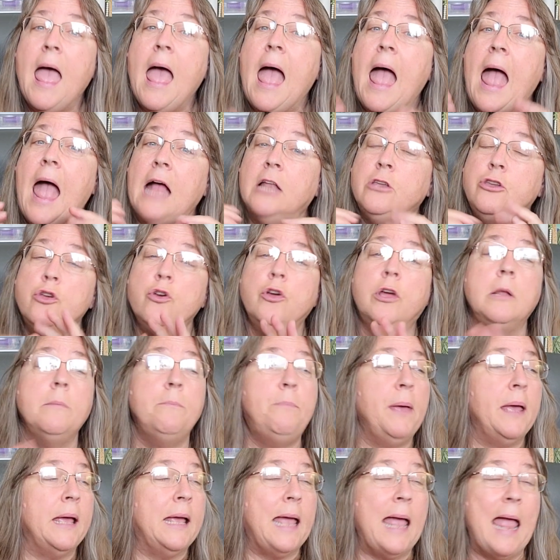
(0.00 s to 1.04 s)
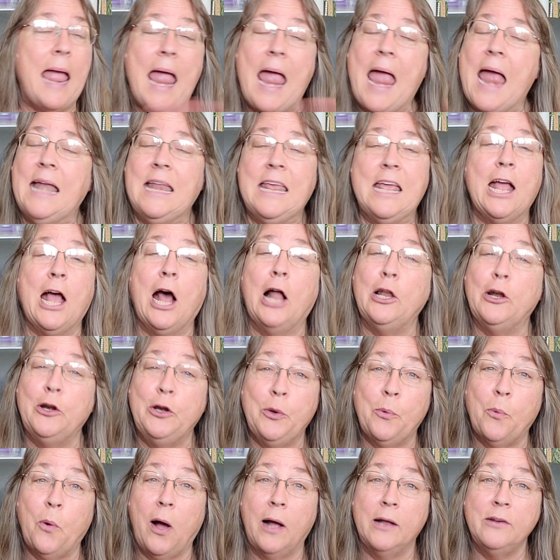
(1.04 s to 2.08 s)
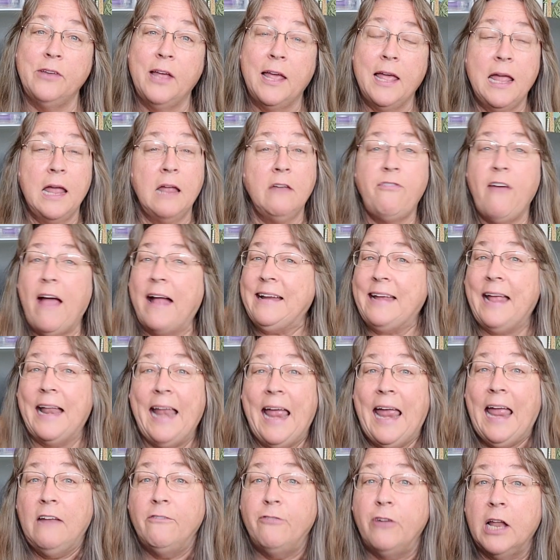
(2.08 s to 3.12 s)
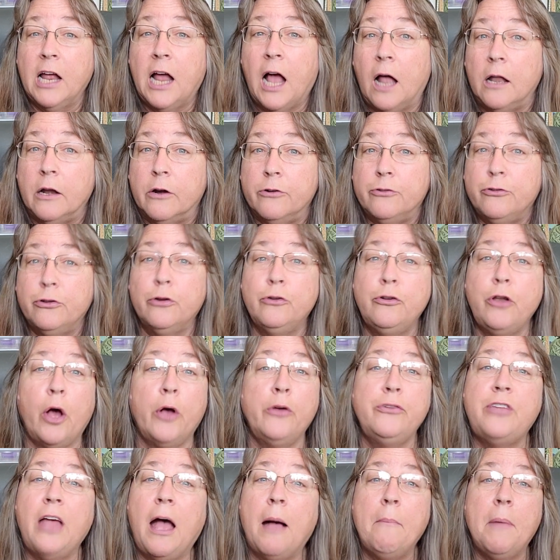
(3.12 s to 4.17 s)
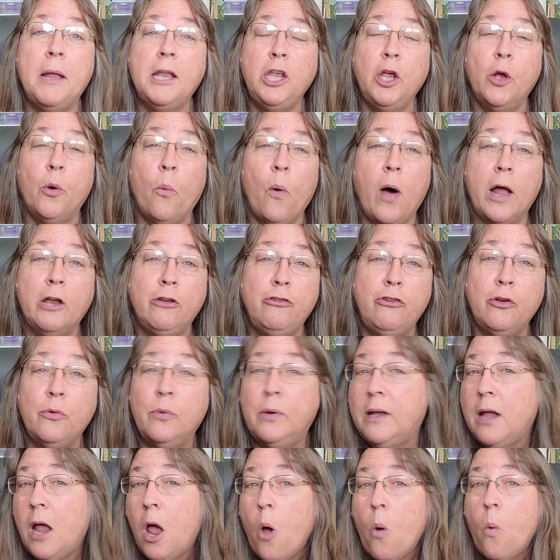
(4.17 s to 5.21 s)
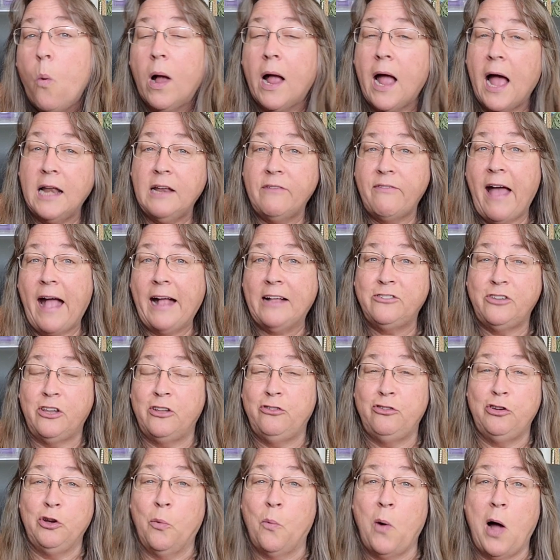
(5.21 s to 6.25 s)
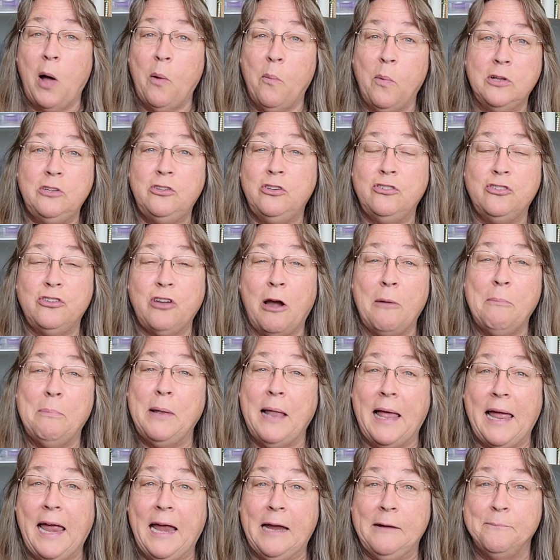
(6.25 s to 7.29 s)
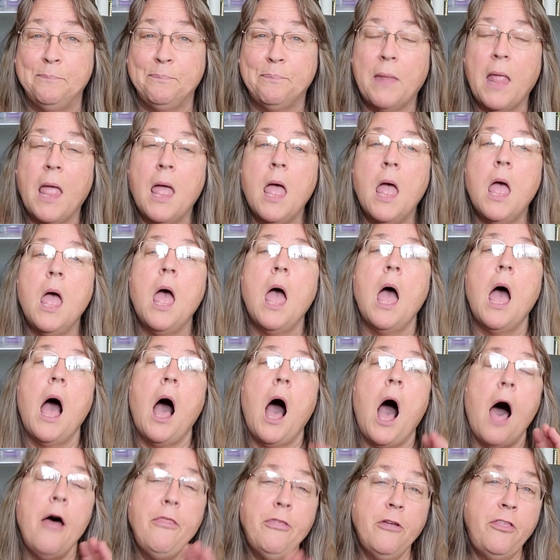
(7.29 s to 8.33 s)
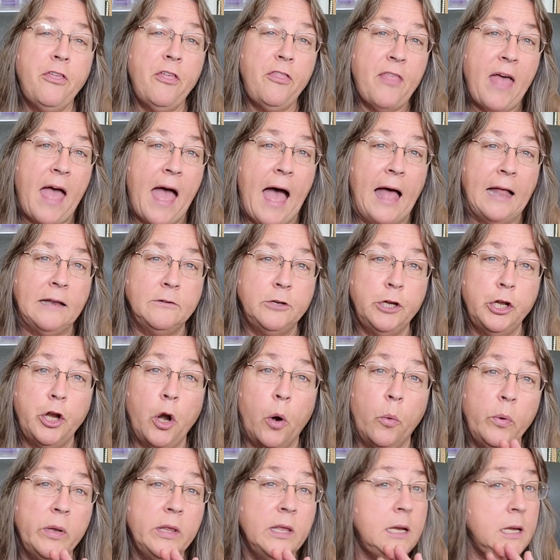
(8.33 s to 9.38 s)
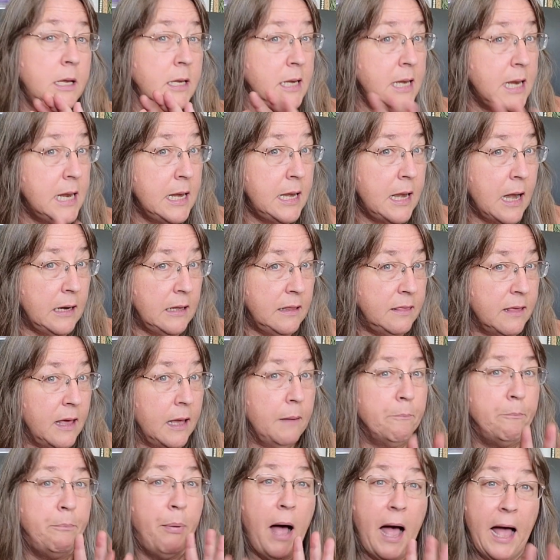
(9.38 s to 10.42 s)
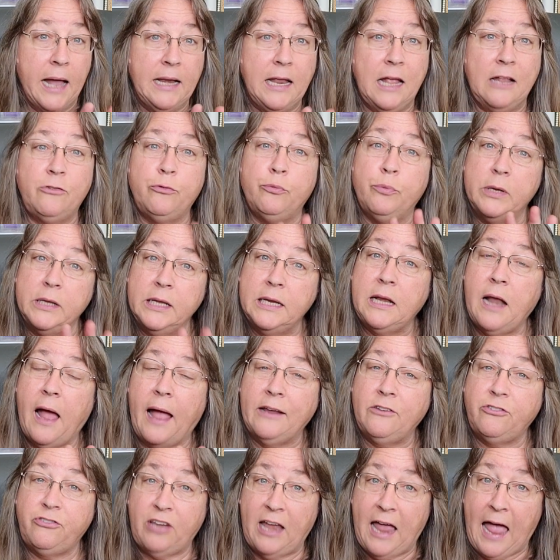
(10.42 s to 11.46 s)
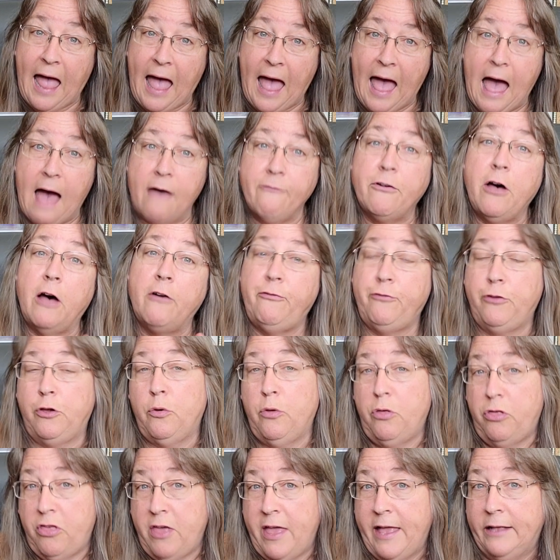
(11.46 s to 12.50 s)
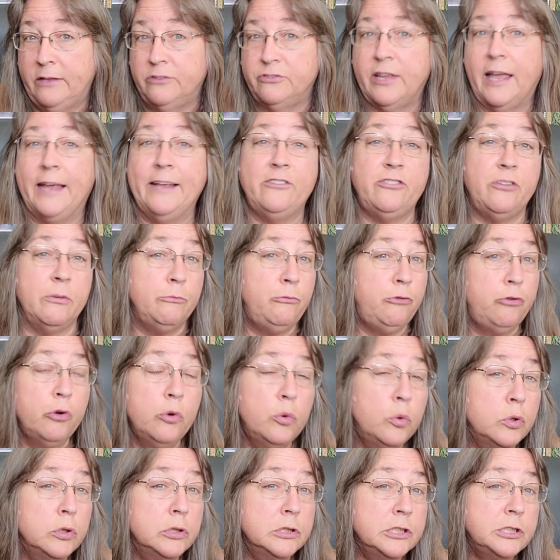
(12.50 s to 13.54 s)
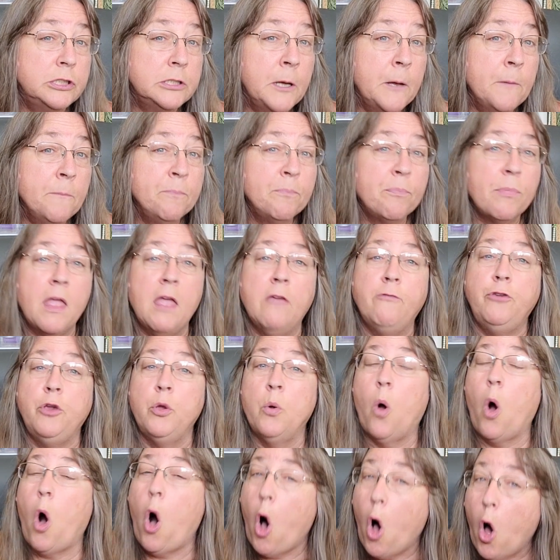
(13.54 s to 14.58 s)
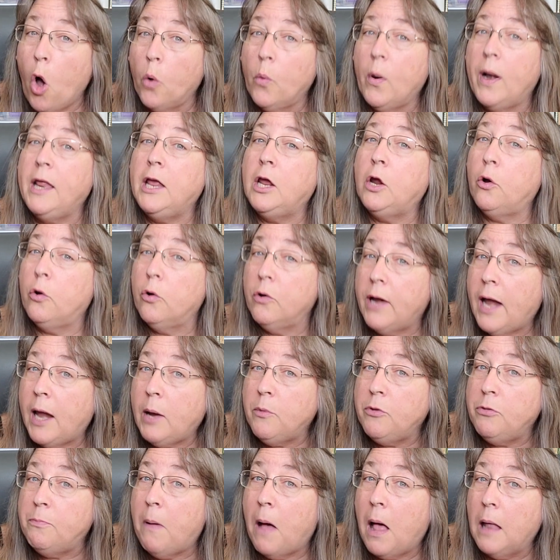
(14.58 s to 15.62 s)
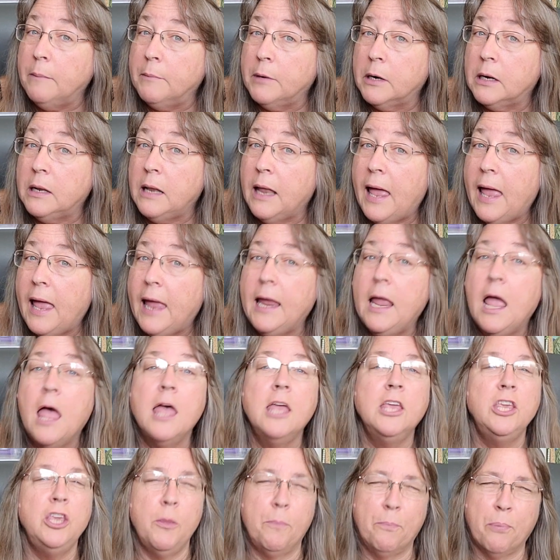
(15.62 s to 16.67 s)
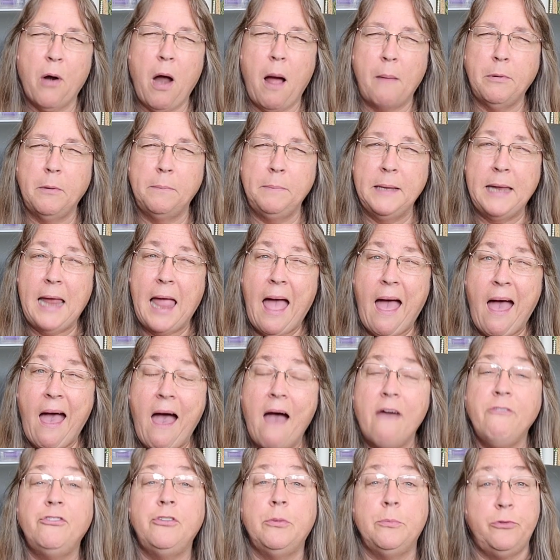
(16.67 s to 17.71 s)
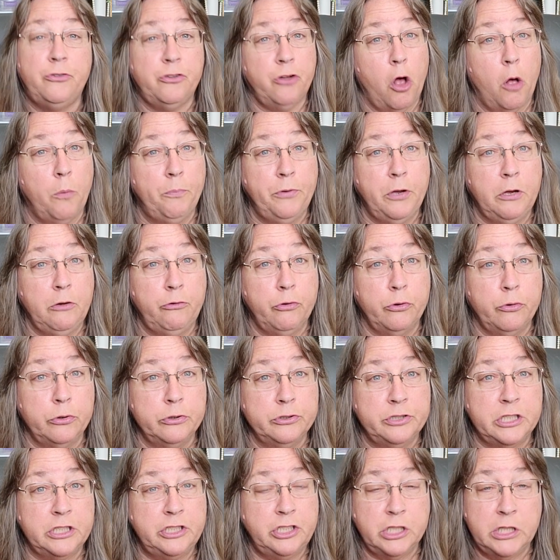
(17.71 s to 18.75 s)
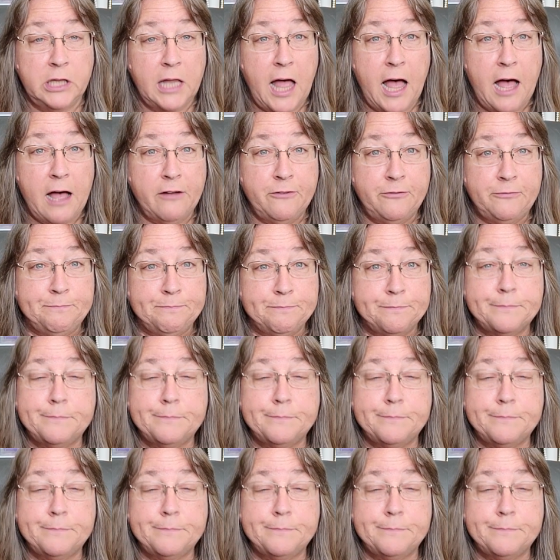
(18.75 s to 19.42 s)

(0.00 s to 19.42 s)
And you can pick any color you want. In fact, get a handful of colors. Who knows how many you'll want to do and what kind of accents you'll want once you start playing. Other than that, you don't really need anything, but it's really nice to have a few things, like some tools. If you already create with polymer clay, you probably have some sculpting tools that you love.